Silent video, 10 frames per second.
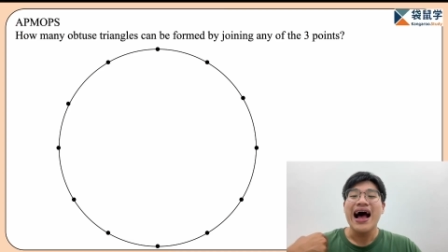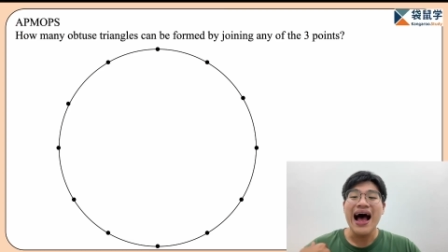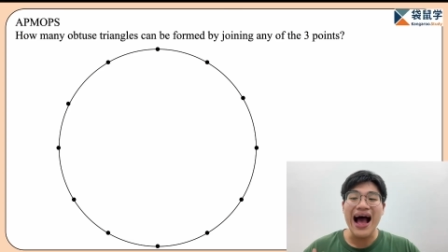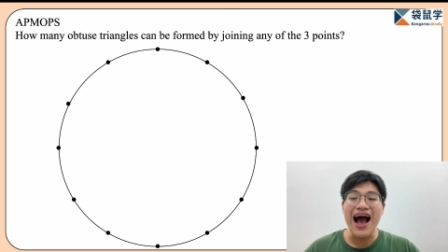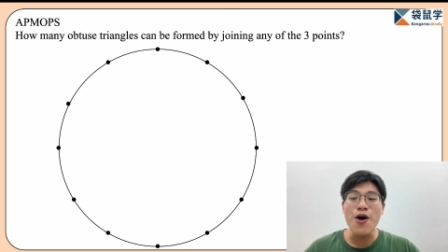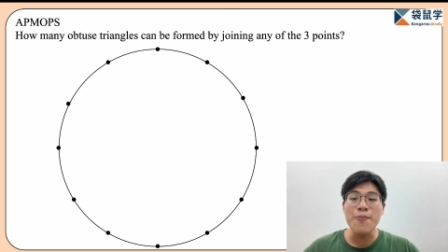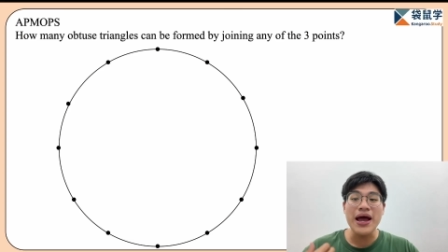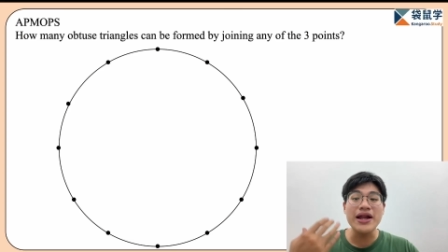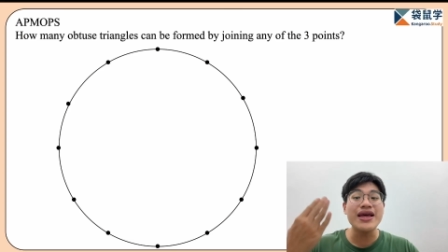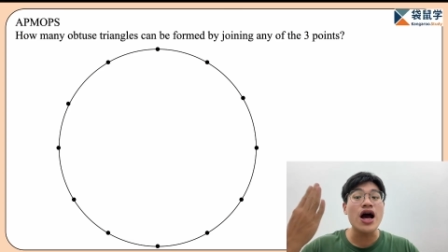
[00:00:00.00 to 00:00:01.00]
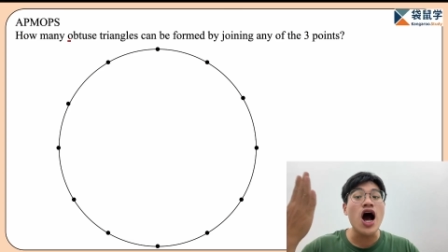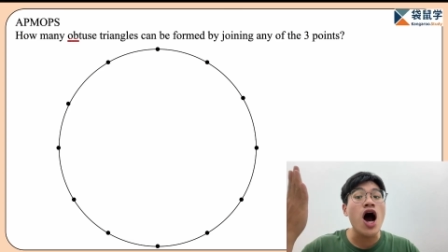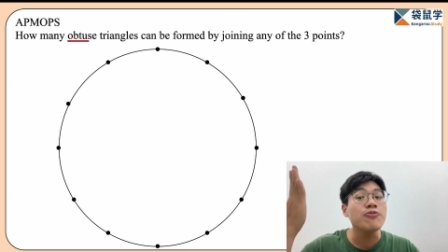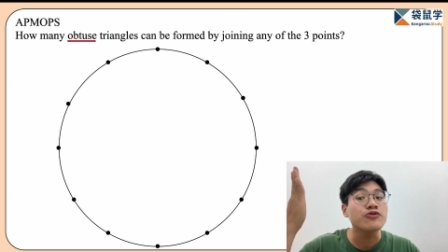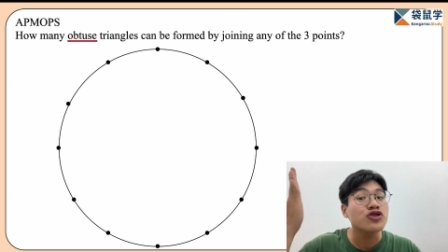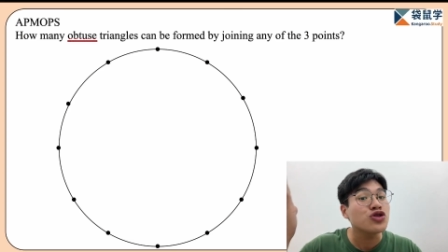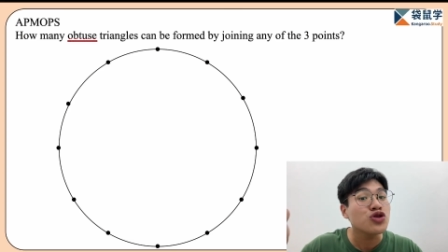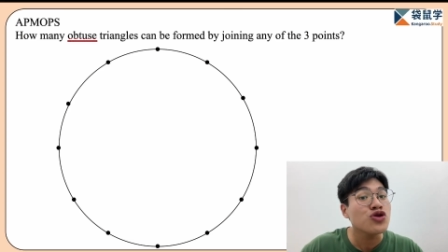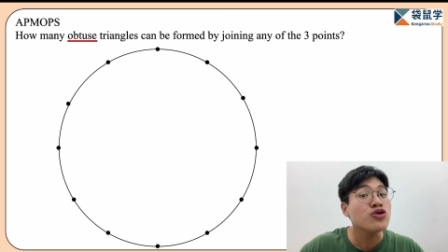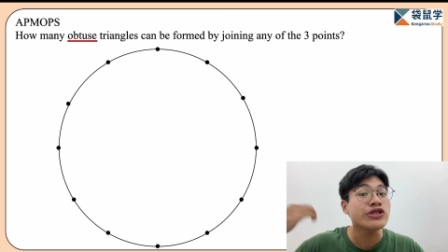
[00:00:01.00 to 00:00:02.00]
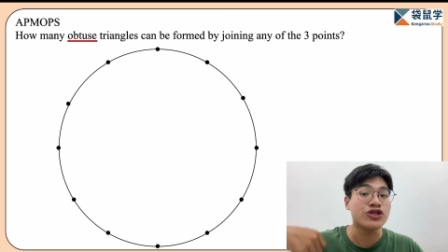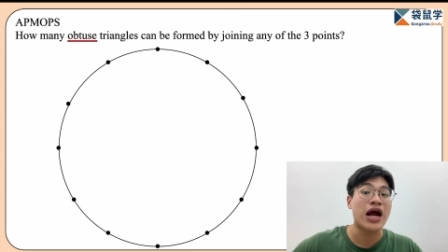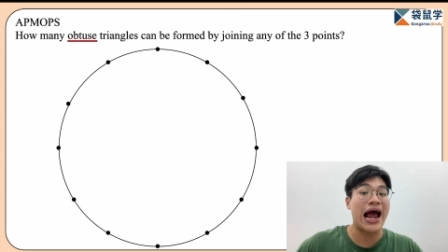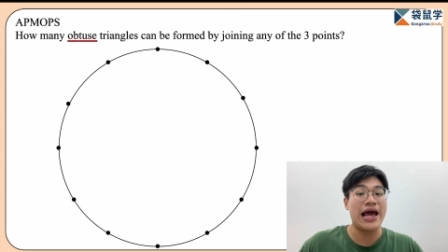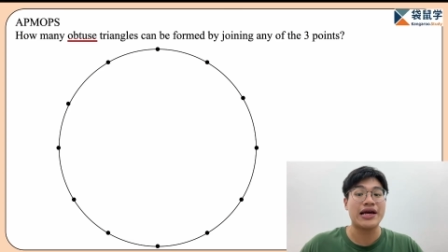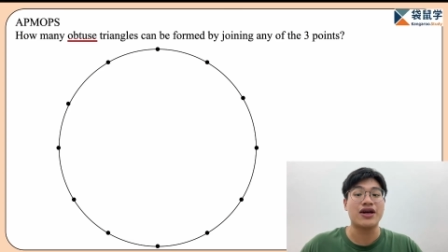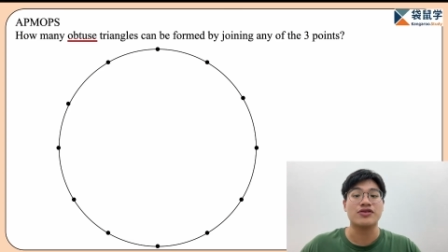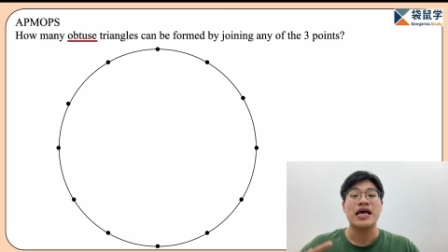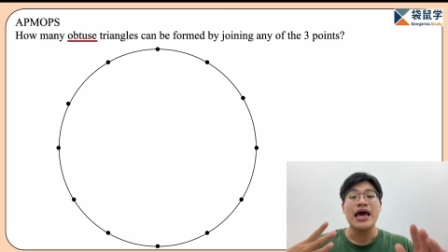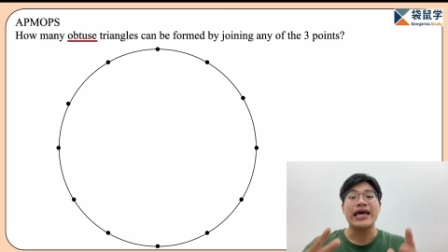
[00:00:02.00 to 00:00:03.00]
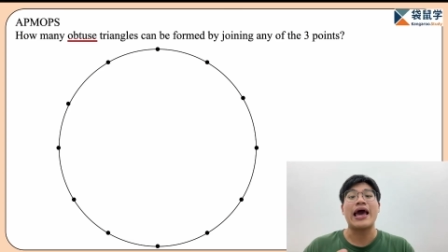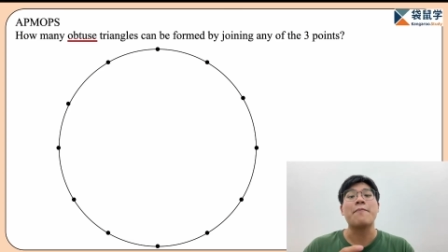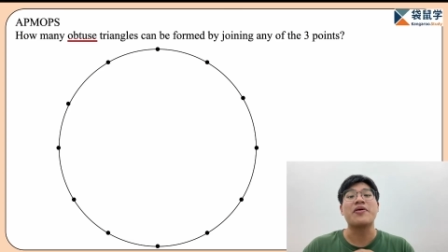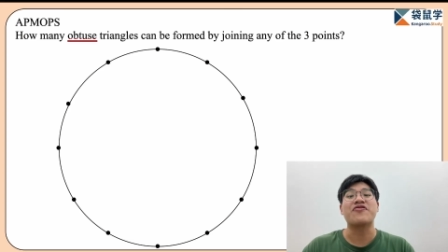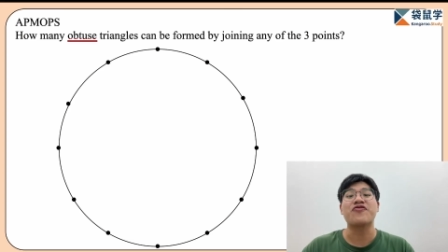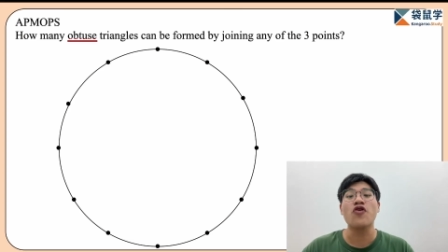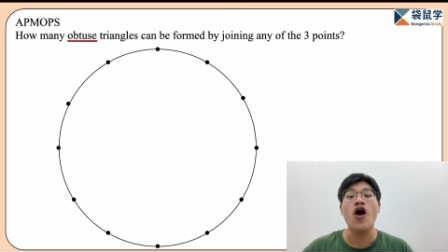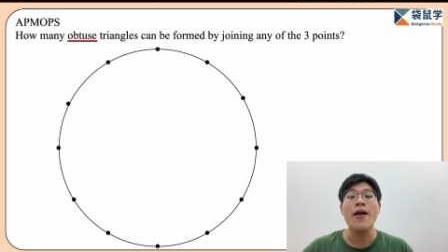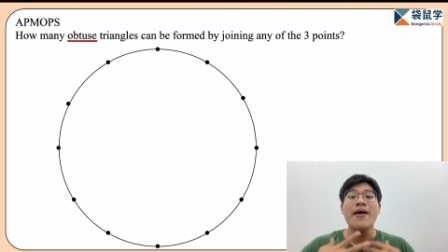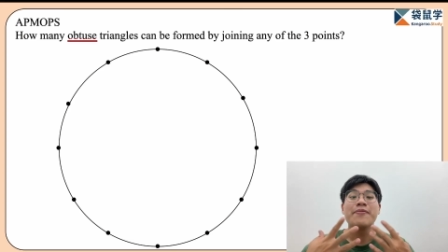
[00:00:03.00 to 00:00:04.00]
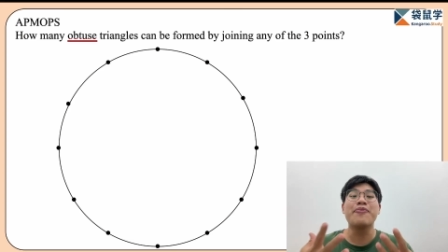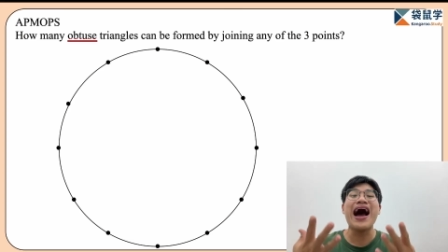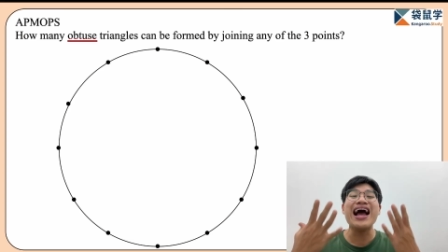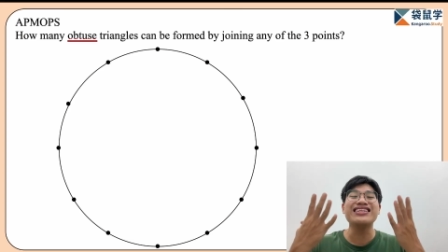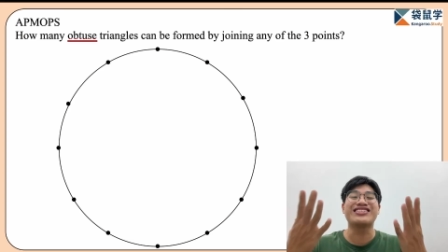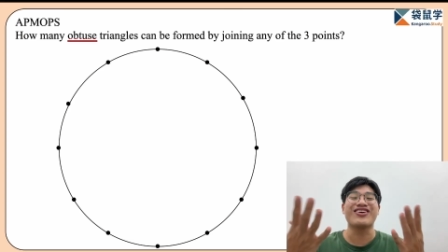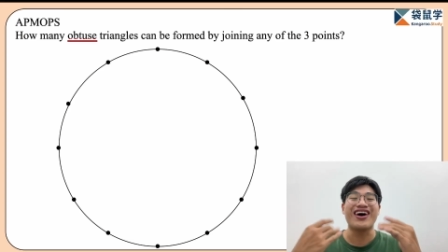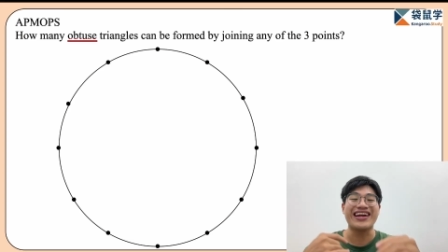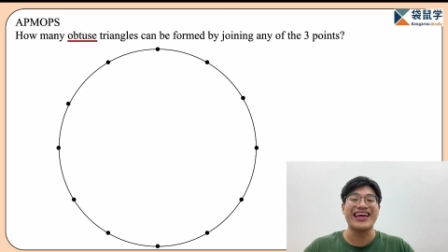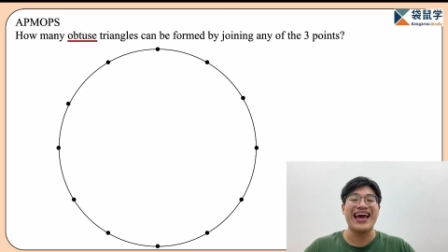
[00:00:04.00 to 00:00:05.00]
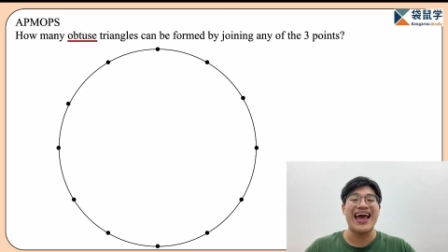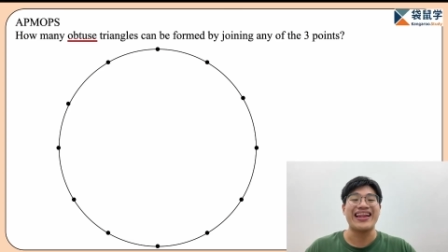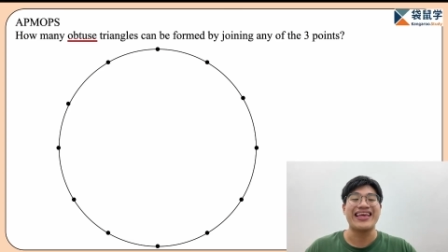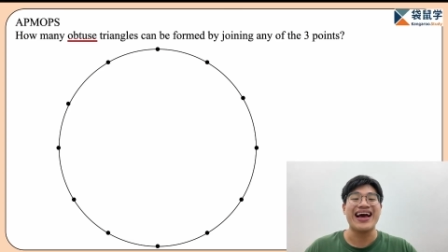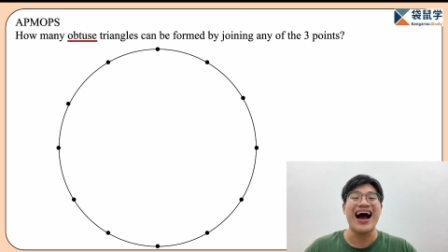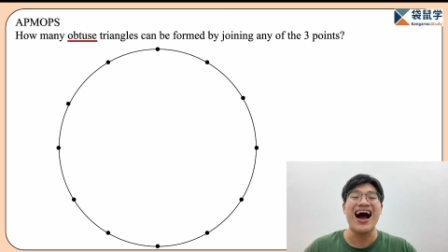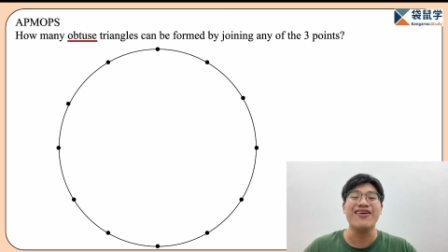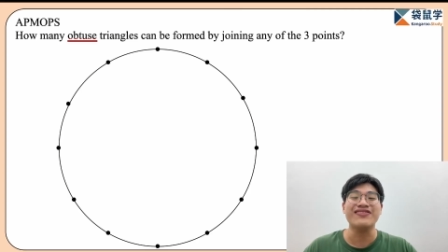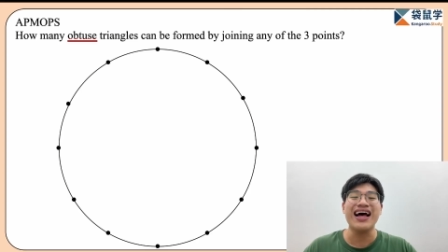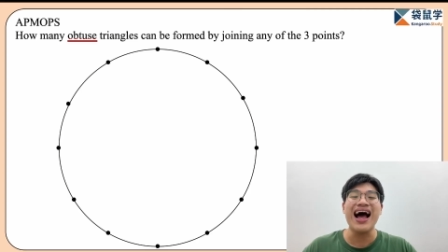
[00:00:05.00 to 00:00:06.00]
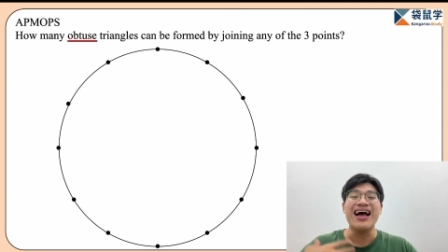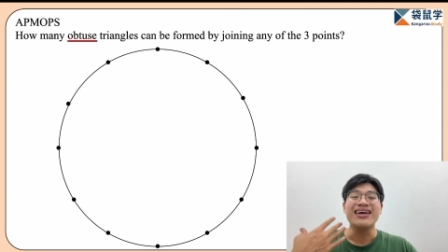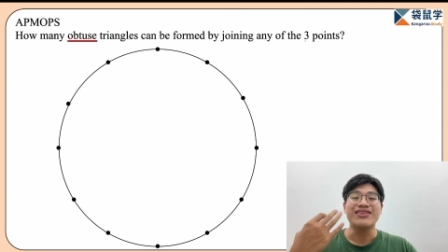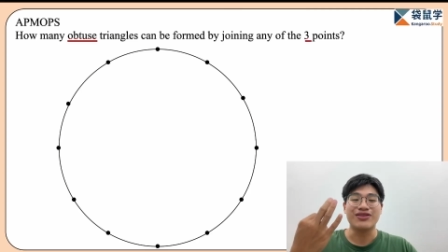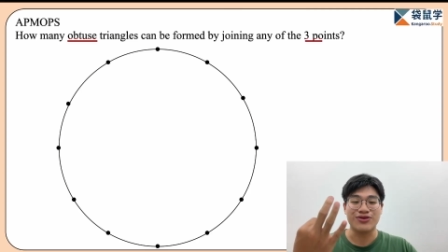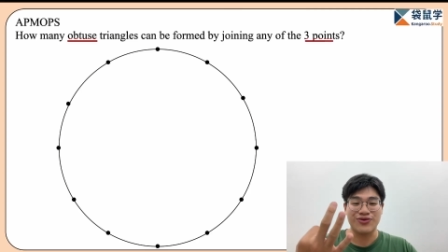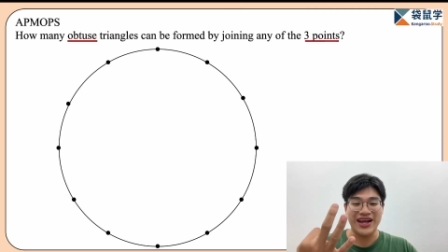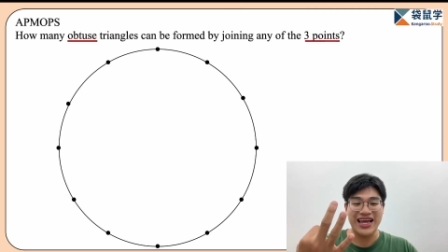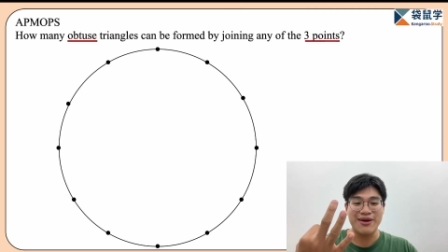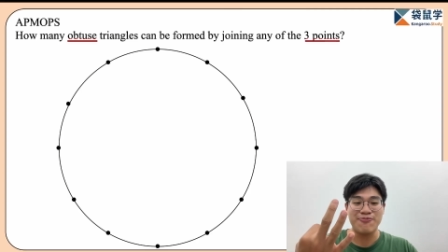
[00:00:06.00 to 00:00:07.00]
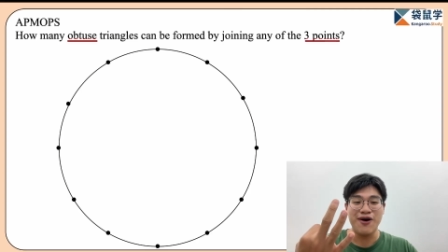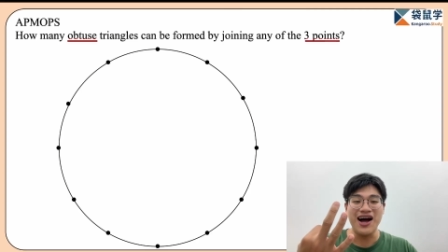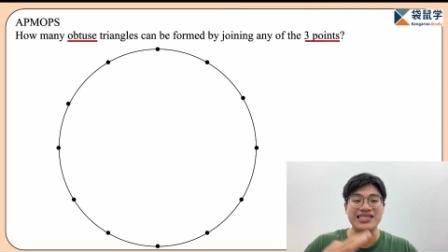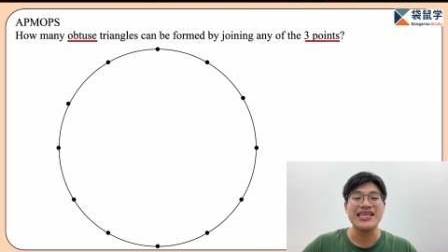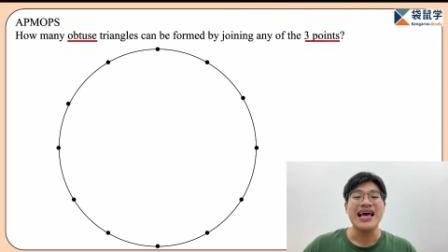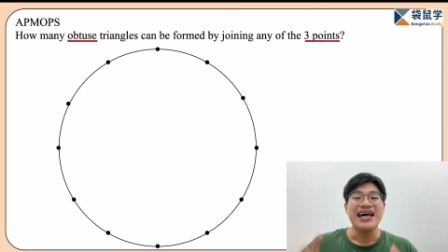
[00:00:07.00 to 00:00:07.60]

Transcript: How many obtuse triangles can be formed by joining any of the 3 points?